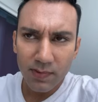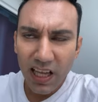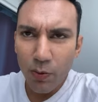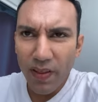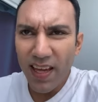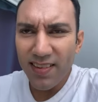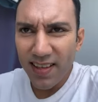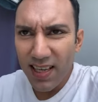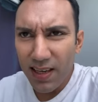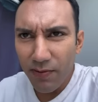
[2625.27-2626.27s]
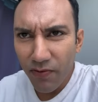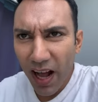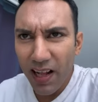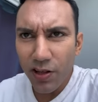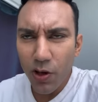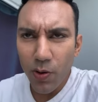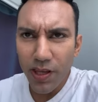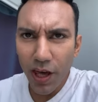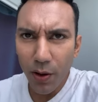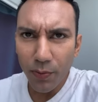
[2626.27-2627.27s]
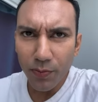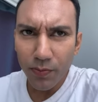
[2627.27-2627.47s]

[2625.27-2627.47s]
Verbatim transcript: Like when they devalue you,